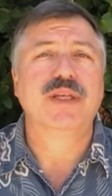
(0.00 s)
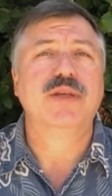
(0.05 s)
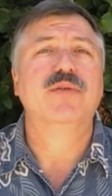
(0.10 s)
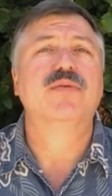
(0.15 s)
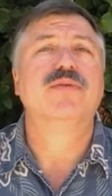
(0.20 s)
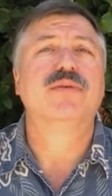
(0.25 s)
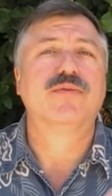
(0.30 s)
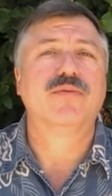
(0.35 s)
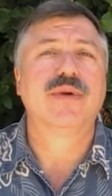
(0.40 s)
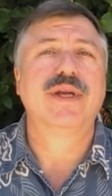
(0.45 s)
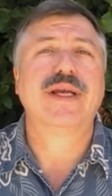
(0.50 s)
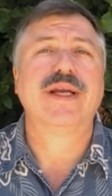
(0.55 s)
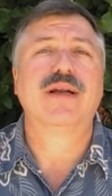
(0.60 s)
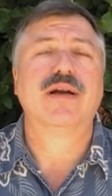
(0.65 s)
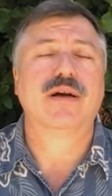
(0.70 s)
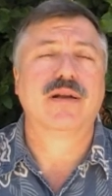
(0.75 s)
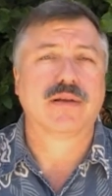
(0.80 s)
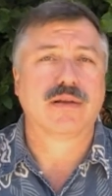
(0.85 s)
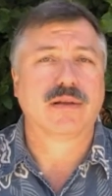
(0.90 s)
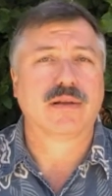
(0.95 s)
you will read
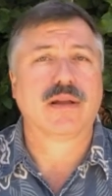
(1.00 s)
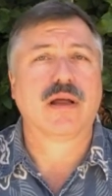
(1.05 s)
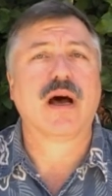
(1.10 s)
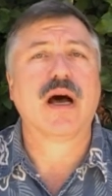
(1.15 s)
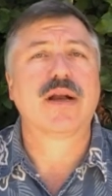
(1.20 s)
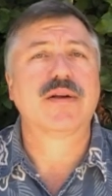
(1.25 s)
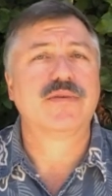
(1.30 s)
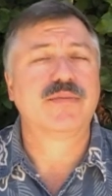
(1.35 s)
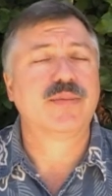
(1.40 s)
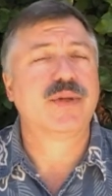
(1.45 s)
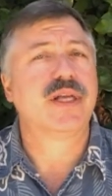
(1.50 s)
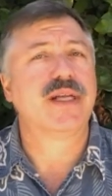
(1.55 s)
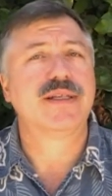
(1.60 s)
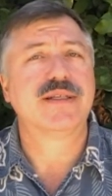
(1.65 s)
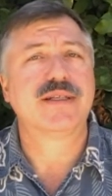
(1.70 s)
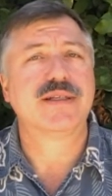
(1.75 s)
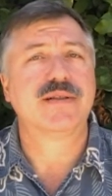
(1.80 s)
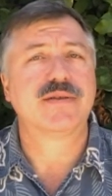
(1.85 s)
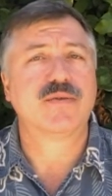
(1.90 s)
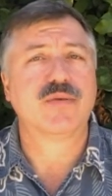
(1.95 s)
a lot of
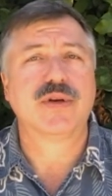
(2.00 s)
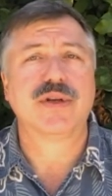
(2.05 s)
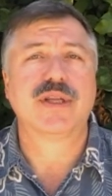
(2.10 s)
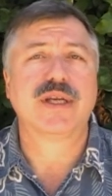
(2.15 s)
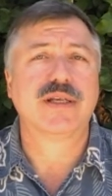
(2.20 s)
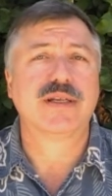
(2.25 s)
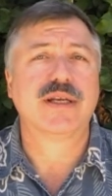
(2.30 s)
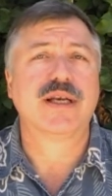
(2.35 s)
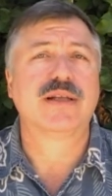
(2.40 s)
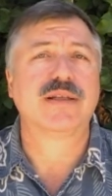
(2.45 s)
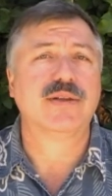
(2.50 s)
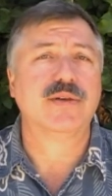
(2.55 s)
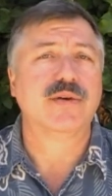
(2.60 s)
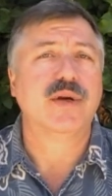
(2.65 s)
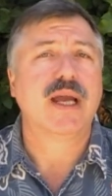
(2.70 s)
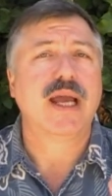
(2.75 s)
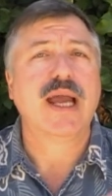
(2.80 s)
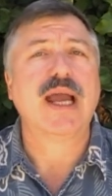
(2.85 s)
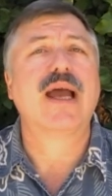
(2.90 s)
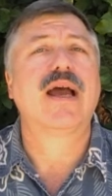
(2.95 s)
places where they tell you,
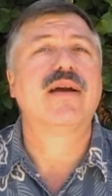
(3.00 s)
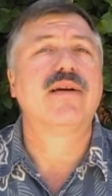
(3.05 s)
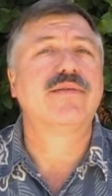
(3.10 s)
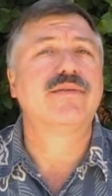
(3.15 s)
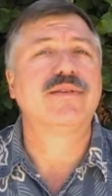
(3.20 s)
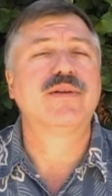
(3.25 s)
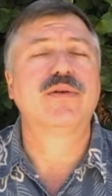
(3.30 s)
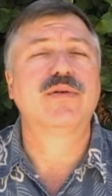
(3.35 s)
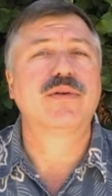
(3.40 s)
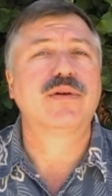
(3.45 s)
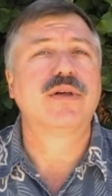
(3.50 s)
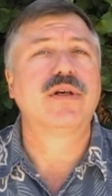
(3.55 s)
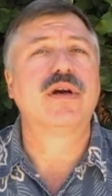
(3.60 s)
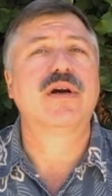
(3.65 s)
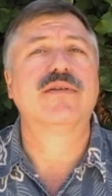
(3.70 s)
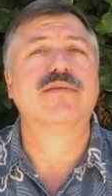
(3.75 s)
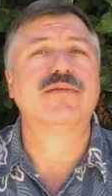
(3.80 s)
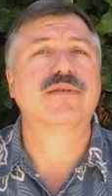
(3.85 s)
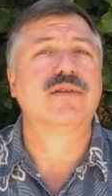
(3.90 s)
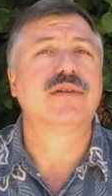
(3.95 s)
have your
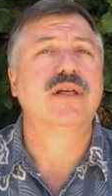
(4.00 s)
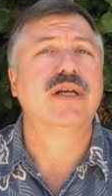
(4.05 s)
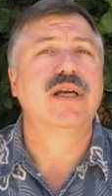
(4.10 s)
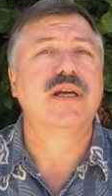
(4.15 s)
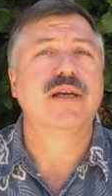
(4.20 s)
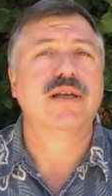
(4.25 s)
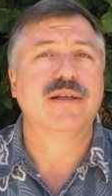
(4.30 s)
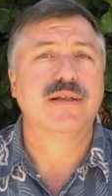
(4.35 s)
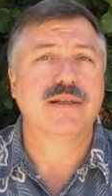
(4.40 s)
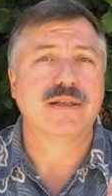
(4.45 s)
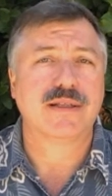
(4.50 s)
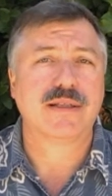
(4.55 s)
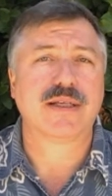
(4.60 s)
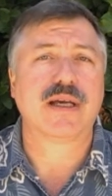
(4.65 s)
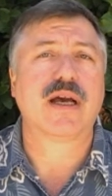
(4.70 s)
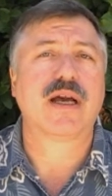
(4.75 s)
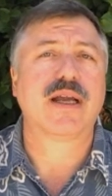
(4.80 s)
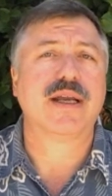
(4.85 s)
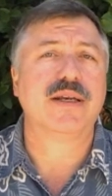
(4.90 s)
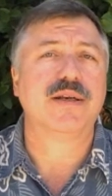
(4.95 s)
cover
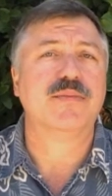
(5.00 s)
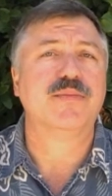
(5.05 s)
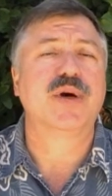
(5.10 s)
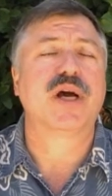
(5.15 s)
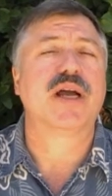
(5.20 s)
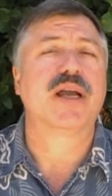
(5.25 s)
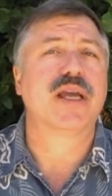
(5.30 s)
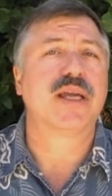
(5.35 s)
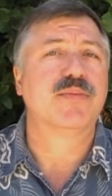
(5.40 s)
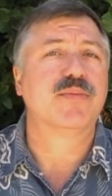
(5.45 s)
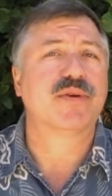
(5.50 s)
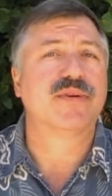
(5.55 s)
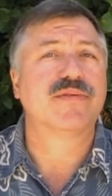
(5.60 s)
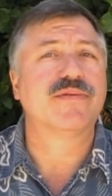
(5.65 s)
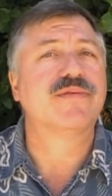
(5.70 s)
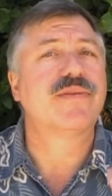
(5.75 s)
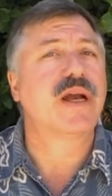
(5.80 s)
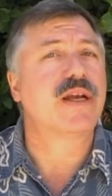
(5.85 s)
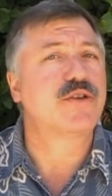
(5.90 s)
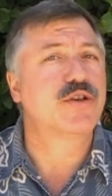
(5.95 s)
designed by a
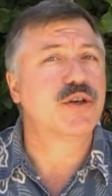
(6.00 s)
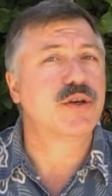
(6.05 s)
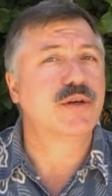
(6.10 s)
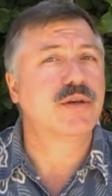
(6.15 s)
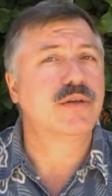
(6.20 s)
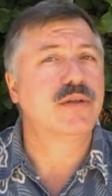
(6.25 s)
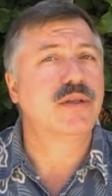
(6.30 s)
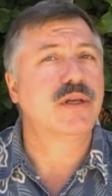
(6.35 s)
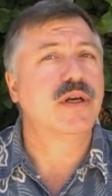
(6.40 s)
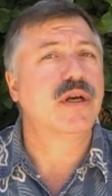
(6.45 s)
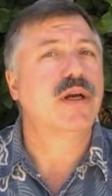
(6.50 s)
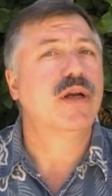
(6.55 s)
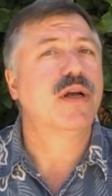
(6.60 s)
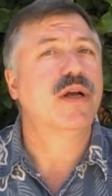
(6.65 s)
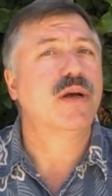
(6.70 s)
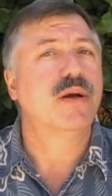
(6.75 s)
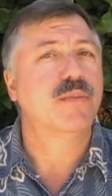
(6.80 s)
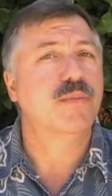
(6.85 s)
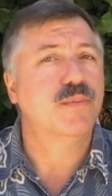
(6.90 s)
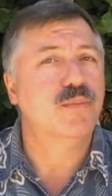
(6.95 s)
professional
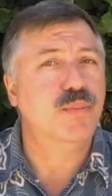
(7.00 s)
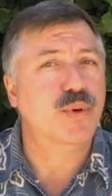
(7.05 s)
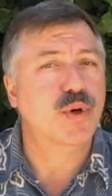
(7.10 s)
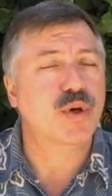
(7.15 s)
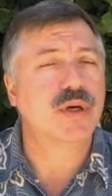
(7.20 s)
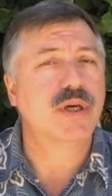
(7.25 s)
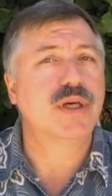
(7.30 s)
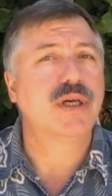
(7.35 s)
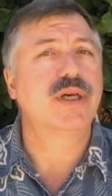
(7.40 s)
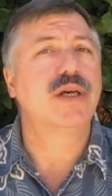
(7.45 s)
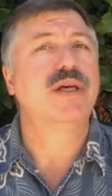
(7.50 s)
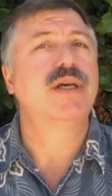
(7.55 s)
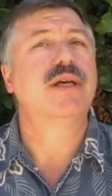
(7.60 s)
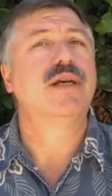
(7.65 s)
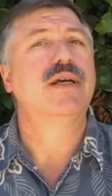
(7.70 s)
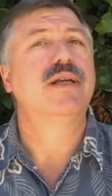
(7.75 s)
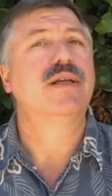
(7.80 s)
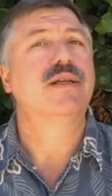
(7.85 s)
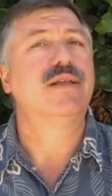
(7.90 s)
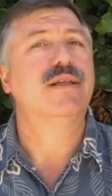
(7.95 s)
book
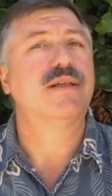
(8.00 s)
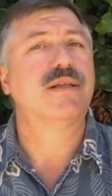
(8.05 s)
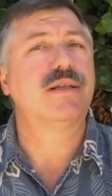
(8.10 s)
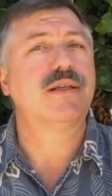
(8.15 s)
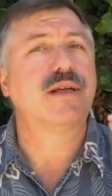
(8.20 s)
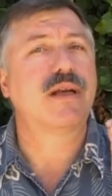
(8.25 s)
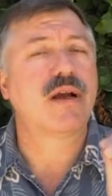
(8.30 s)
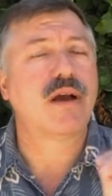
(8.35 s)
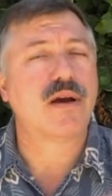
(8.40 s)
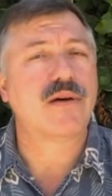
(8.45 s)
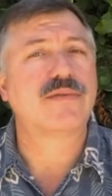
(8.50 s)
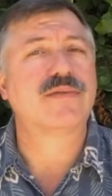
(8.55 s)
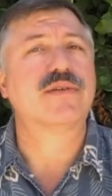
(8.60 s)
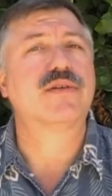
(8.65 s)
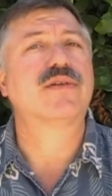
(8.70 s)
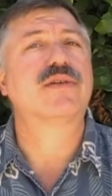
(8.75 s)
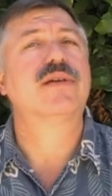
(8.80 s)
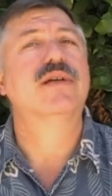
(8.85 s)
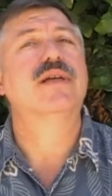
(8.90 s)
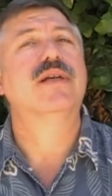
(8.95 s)

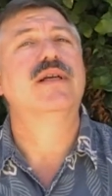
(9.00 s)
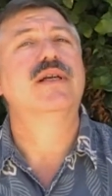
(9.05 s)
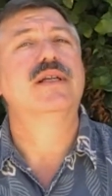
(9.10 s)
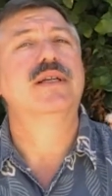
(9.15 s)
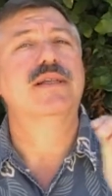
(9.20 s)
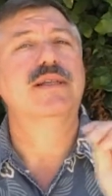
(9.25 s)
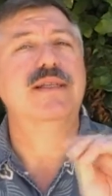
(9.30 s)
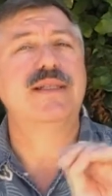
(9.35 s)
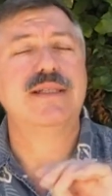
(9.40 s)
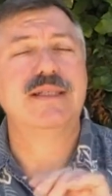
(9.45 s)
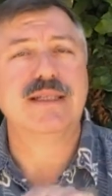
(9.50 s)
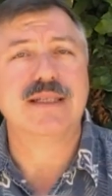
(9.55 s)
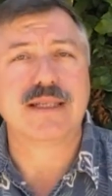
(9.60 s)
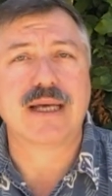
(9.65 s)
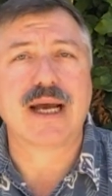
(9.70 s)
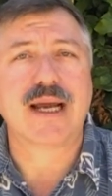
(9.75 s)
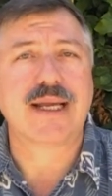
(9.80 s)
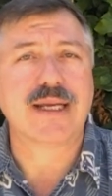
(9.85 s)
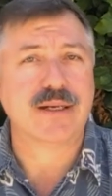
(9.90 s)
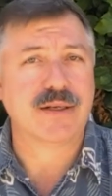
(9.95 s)
cover
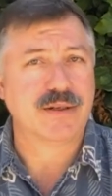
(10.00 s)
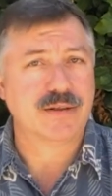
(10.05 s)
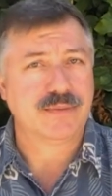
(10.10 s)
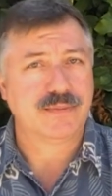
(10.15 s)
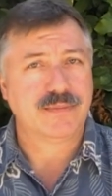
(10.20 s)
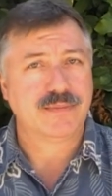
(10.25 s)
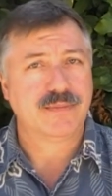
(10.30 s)
designer.